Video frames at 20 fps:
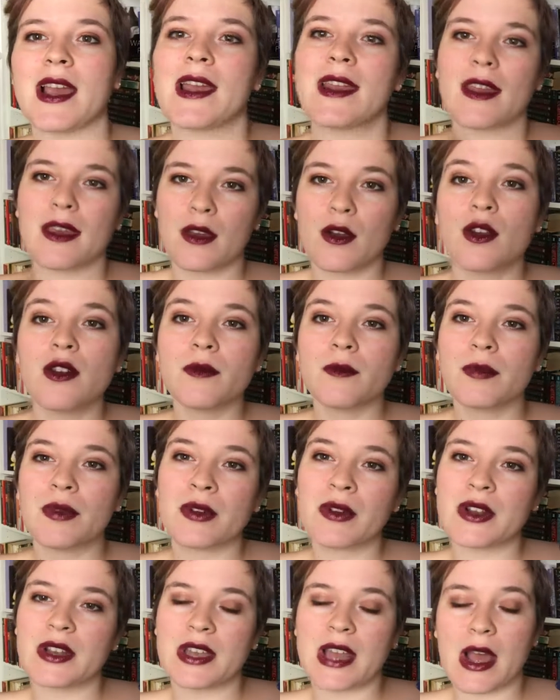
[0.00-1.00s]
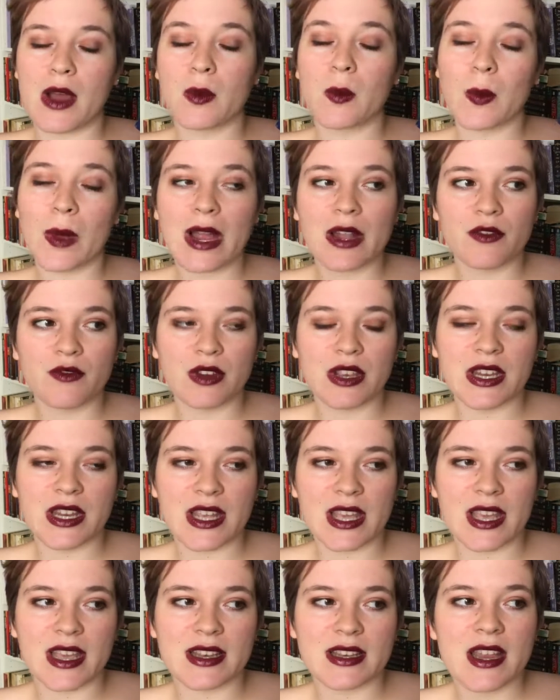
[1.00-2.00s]
and I couldn't put it down while
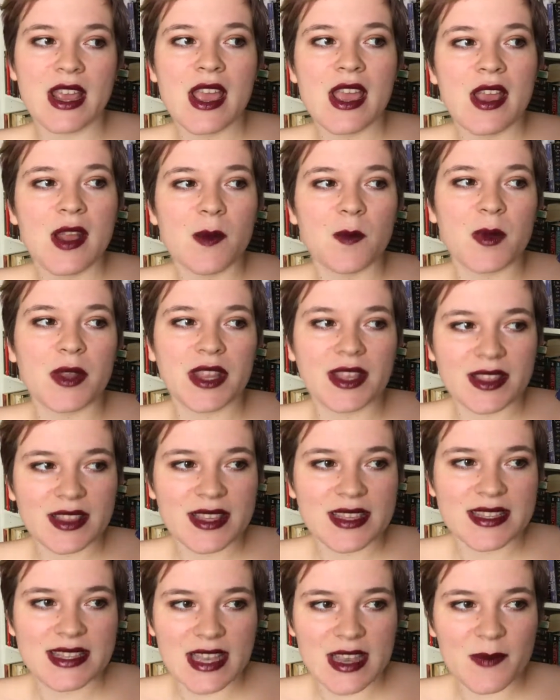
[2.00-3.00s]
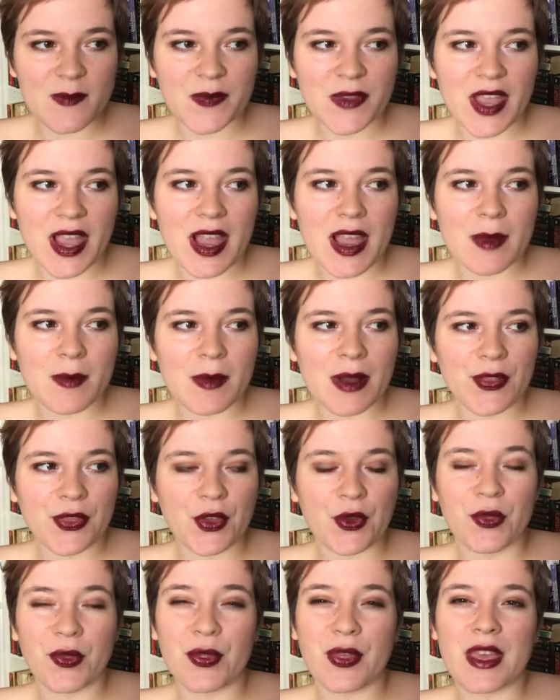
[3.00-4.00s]
reading it, but at the same time I
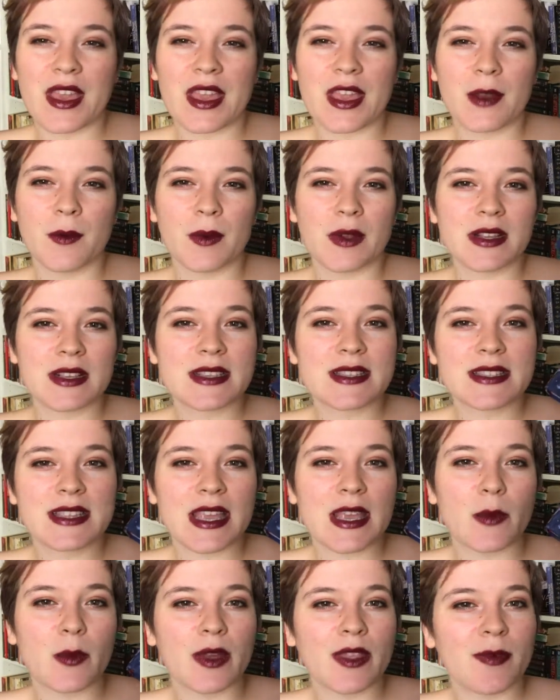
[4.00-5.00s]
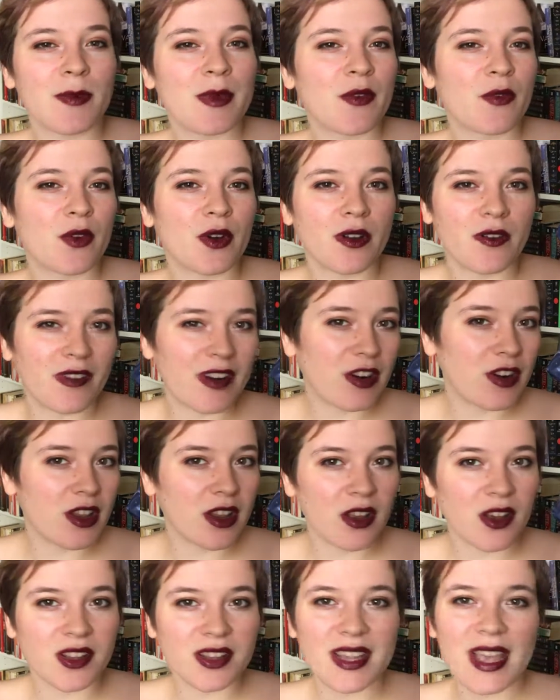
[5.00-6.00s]
don't think it will stay with me for a very
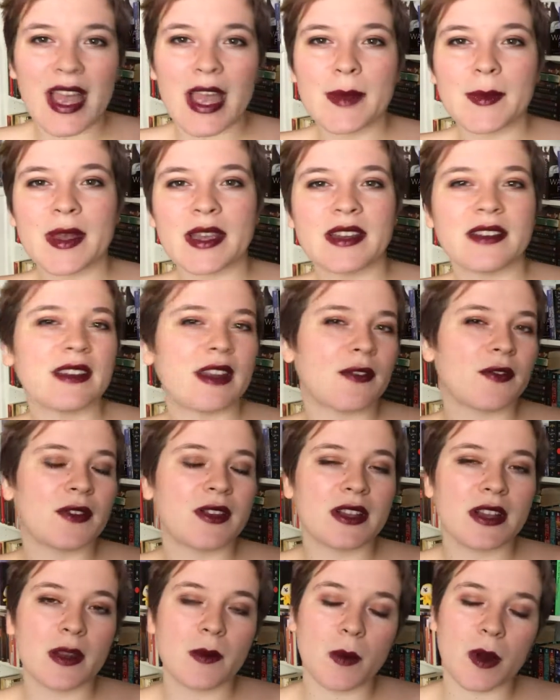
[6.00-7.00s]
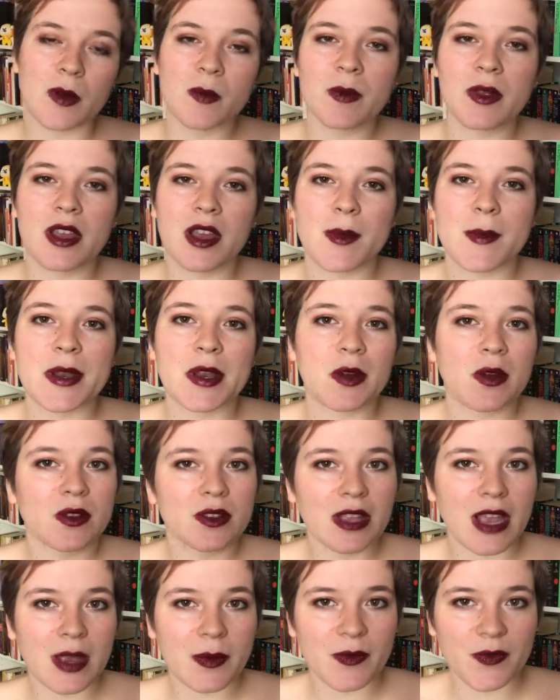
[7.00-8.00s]
long time, and it definitely won't become an
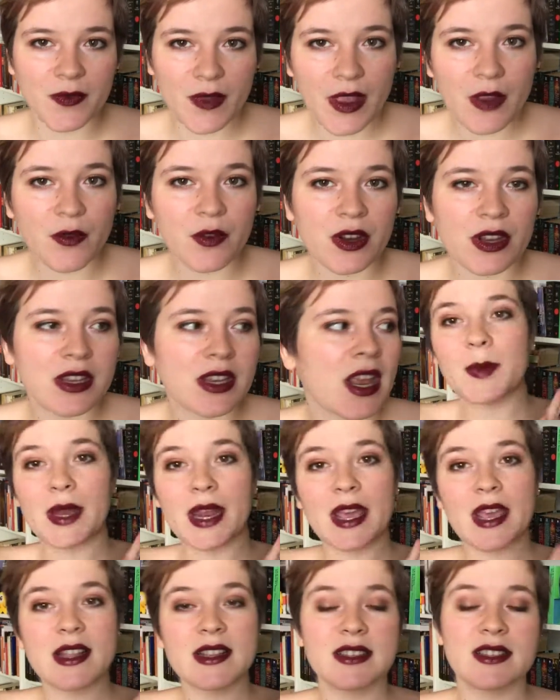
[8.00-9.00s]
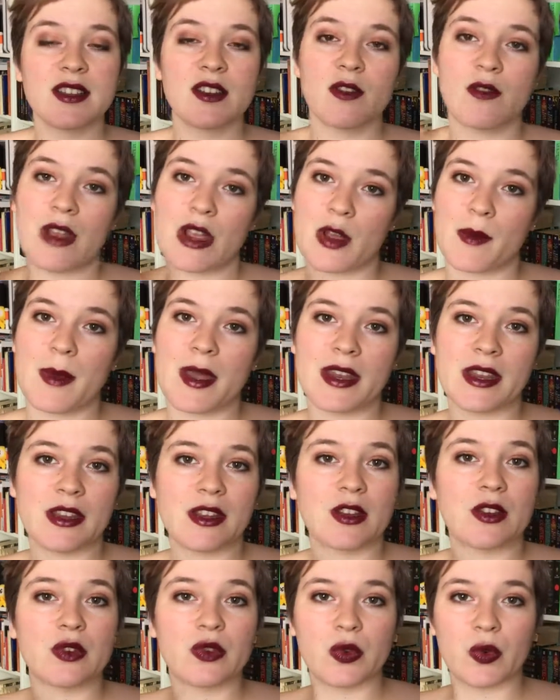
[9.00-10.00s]
all-time favorite, but I can still recommend
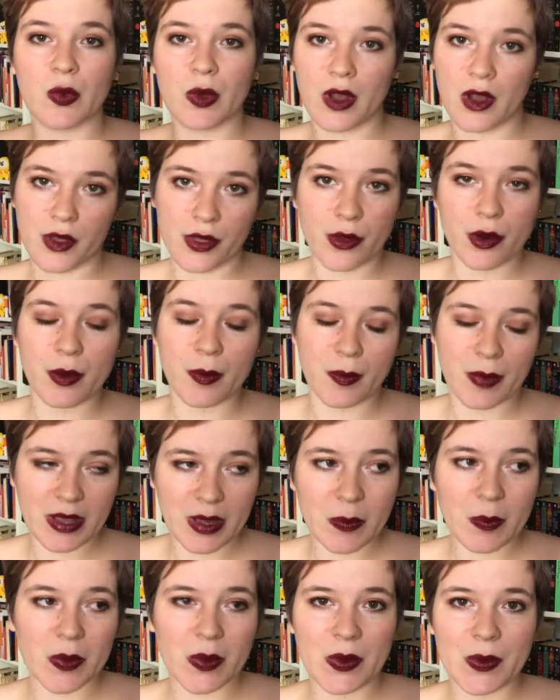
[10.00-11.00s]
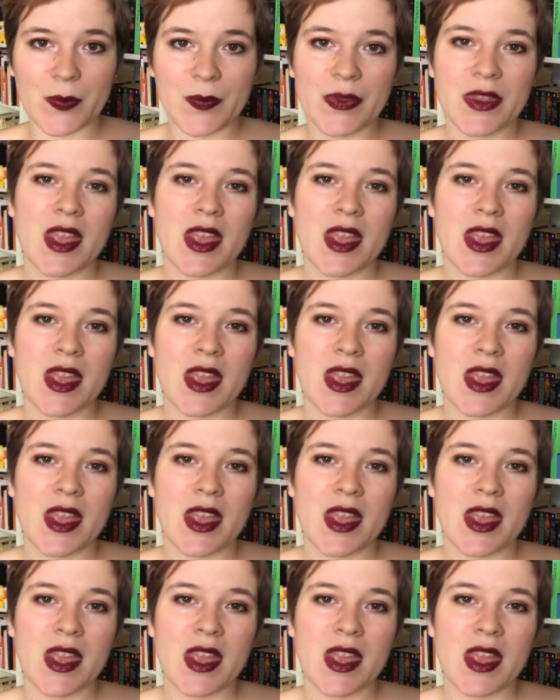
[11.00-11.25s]
it to other people.